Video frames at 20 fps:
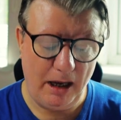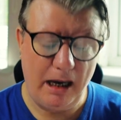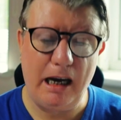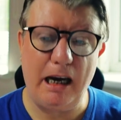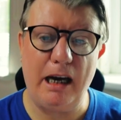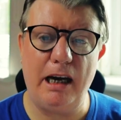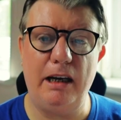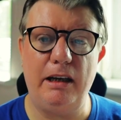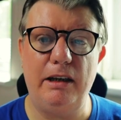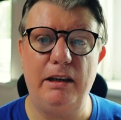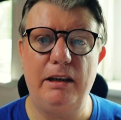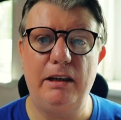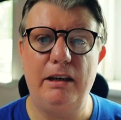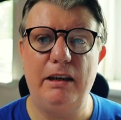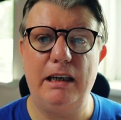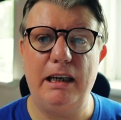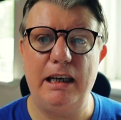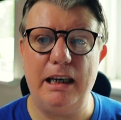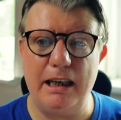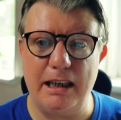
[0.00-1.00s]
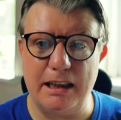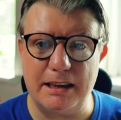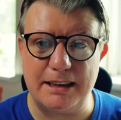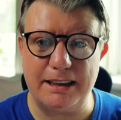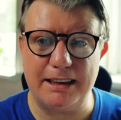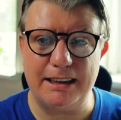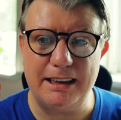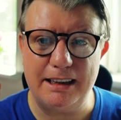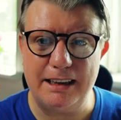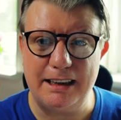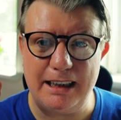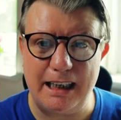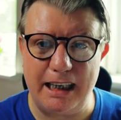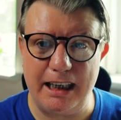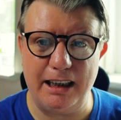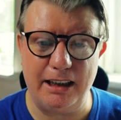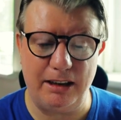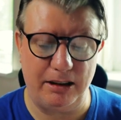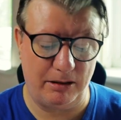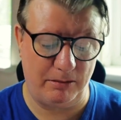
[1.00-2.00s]
and his
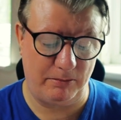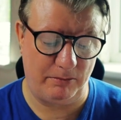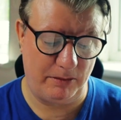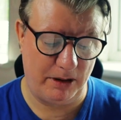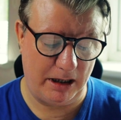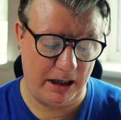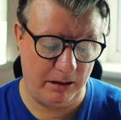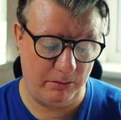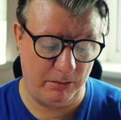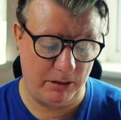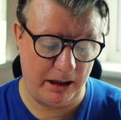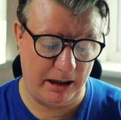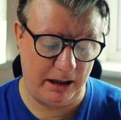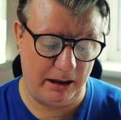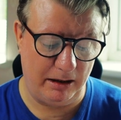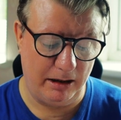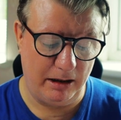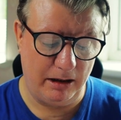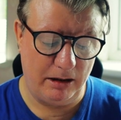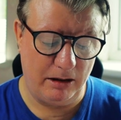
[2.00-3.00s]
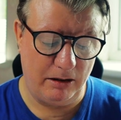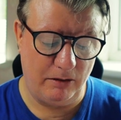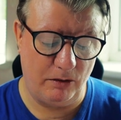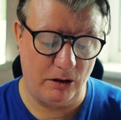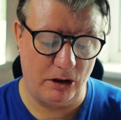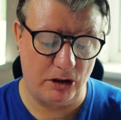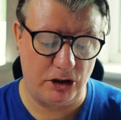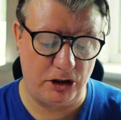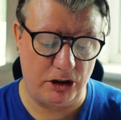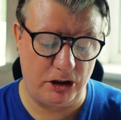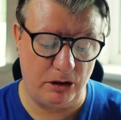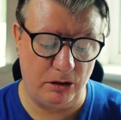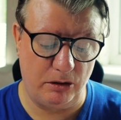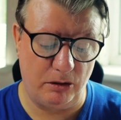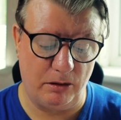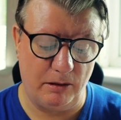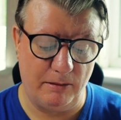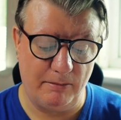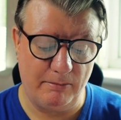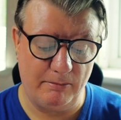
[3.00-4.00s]
kingdom." Amen. Verse
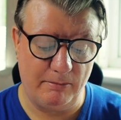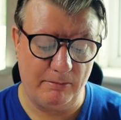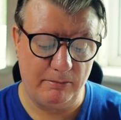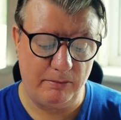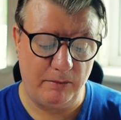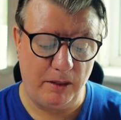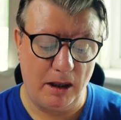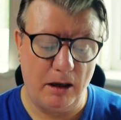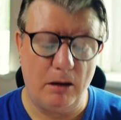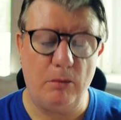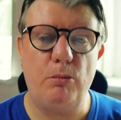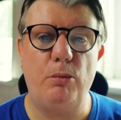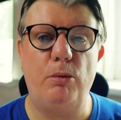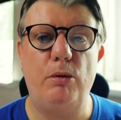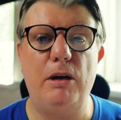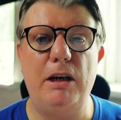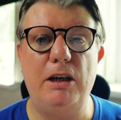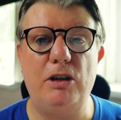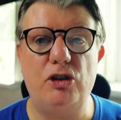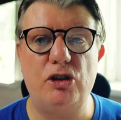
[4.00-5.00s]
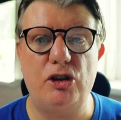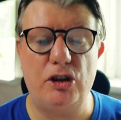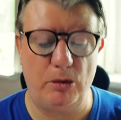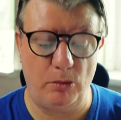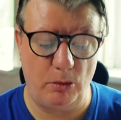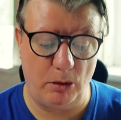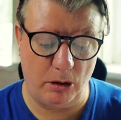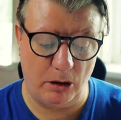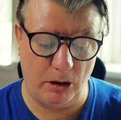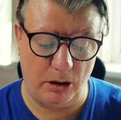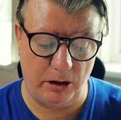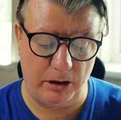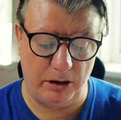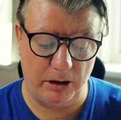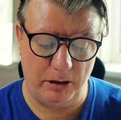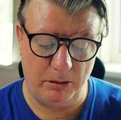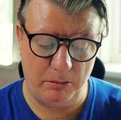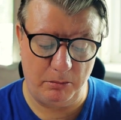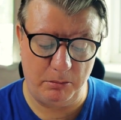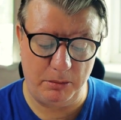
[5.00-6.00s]
two, "Preach the word,
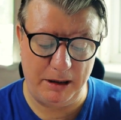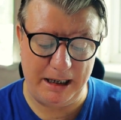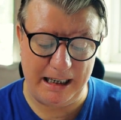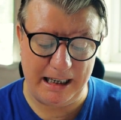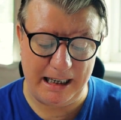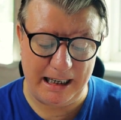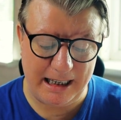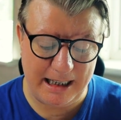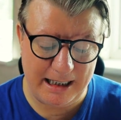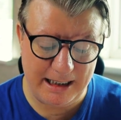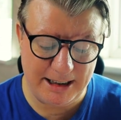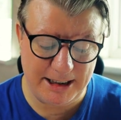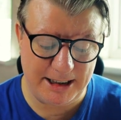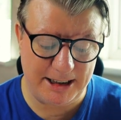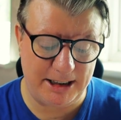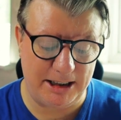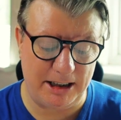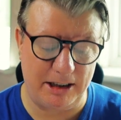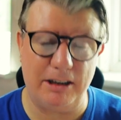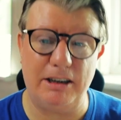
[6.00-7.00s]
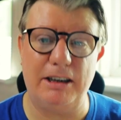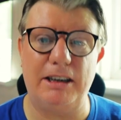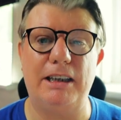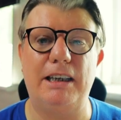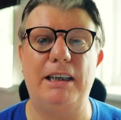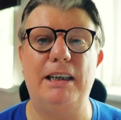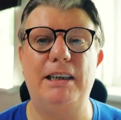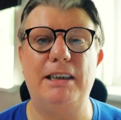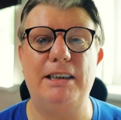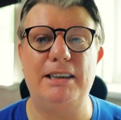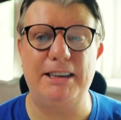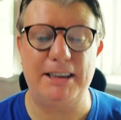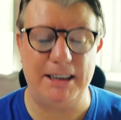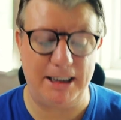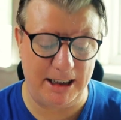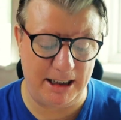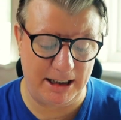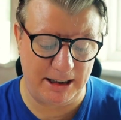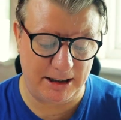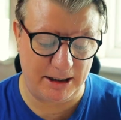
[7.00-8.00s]
be instant in
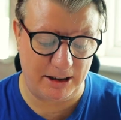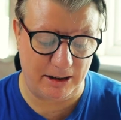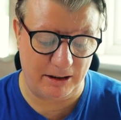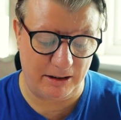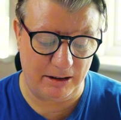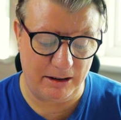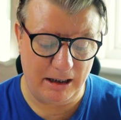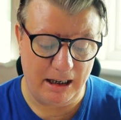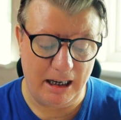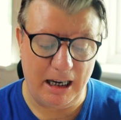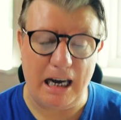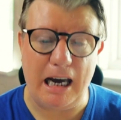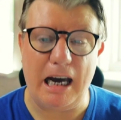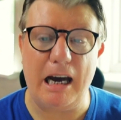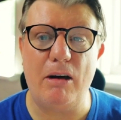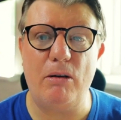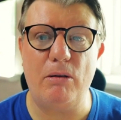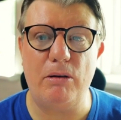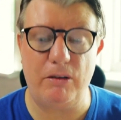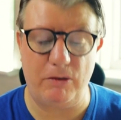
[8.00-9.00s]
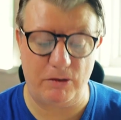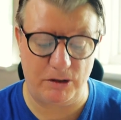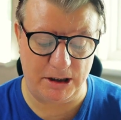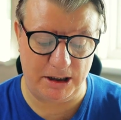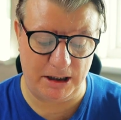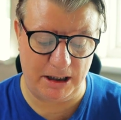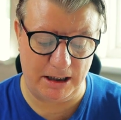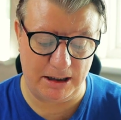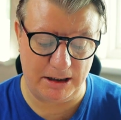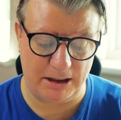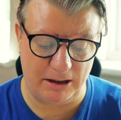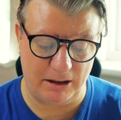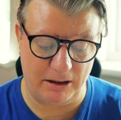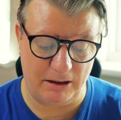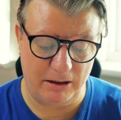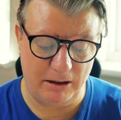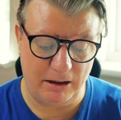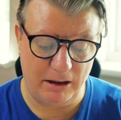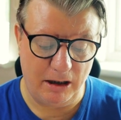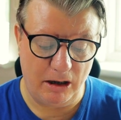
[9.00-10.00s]
season, out of
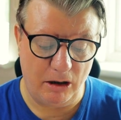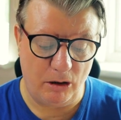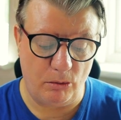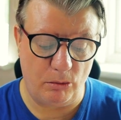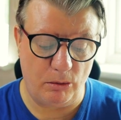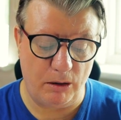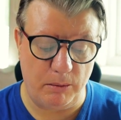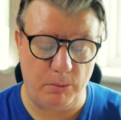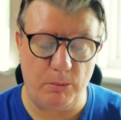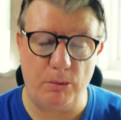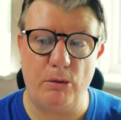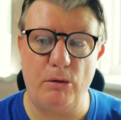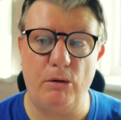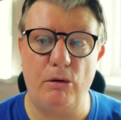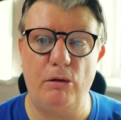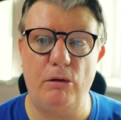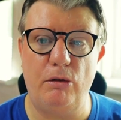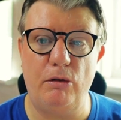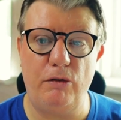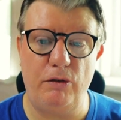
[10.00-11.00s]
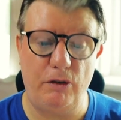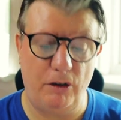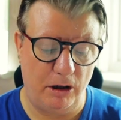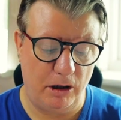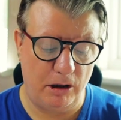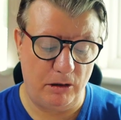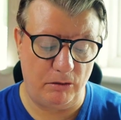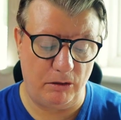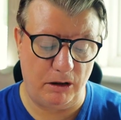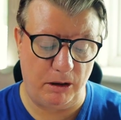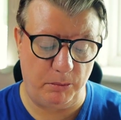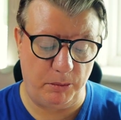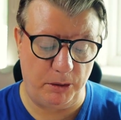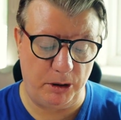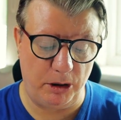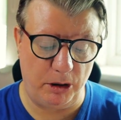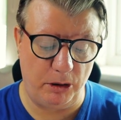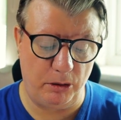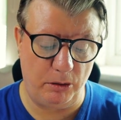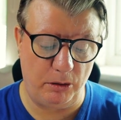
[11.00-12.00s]
season, reprove,
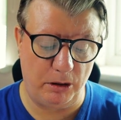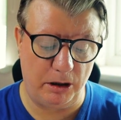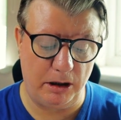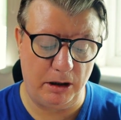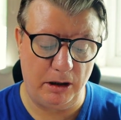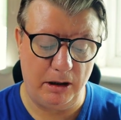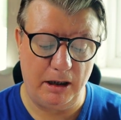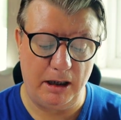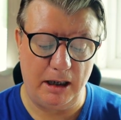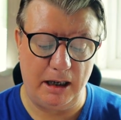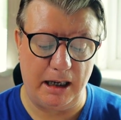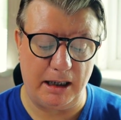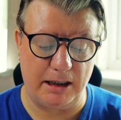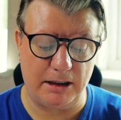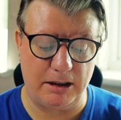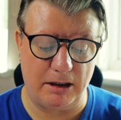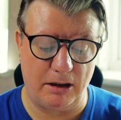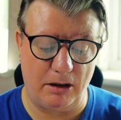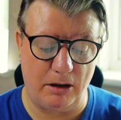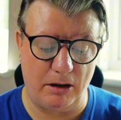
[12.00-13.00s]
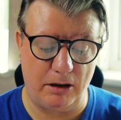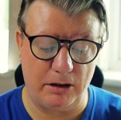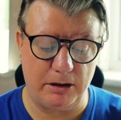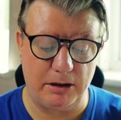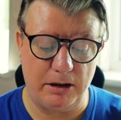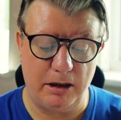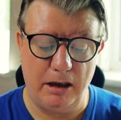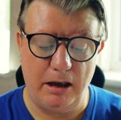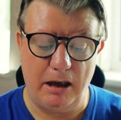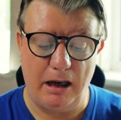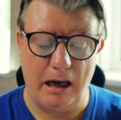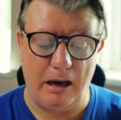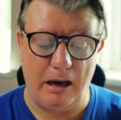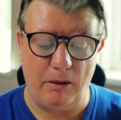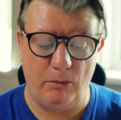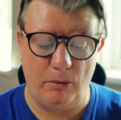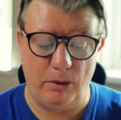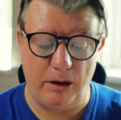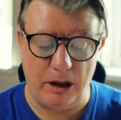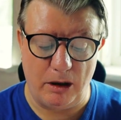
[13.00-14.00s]
rebuke, exhort,
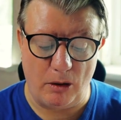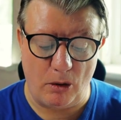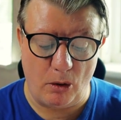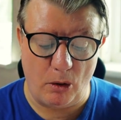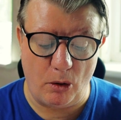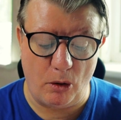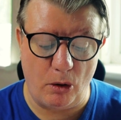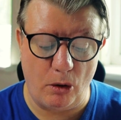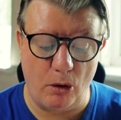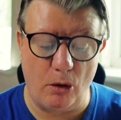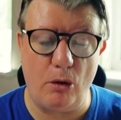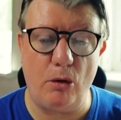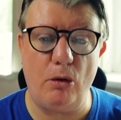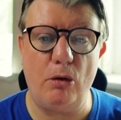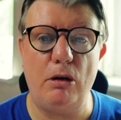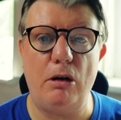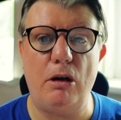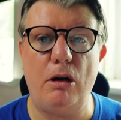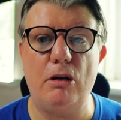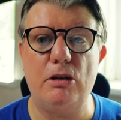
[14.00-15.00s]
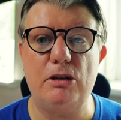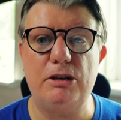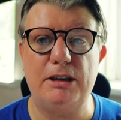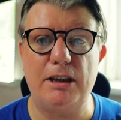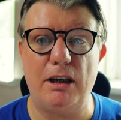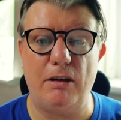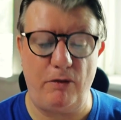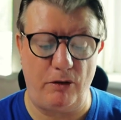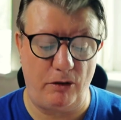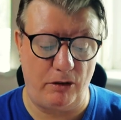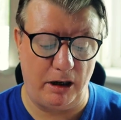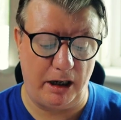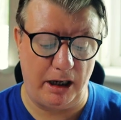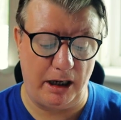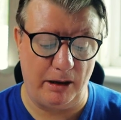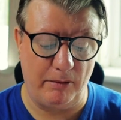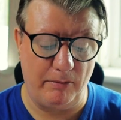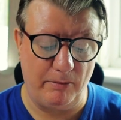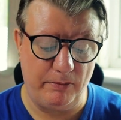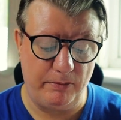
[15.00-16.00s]
with all
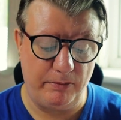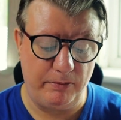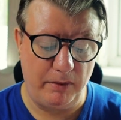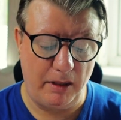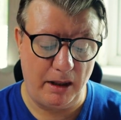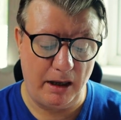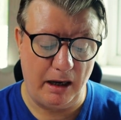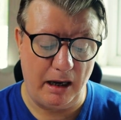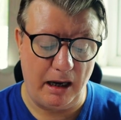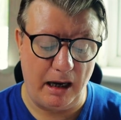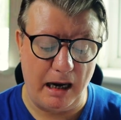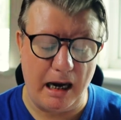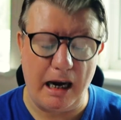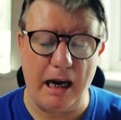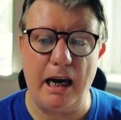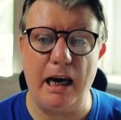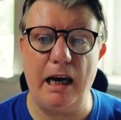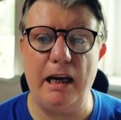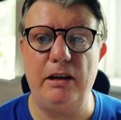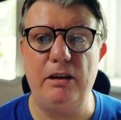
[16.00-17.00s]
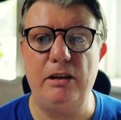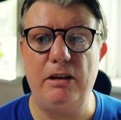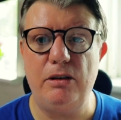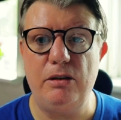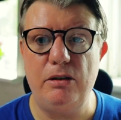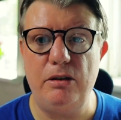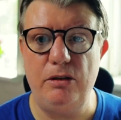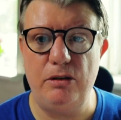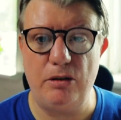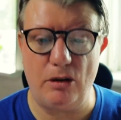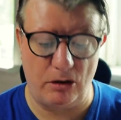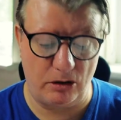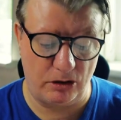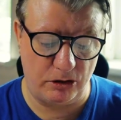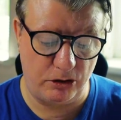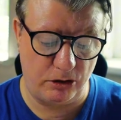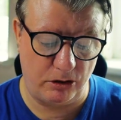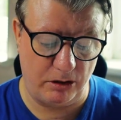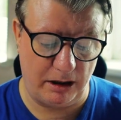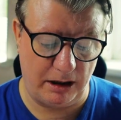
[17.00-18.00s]
long-suffering and
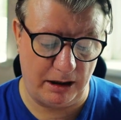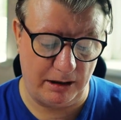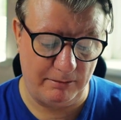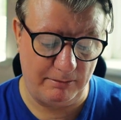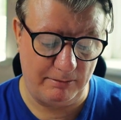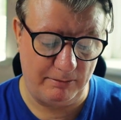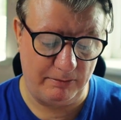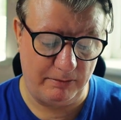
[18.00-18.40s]
doctrine."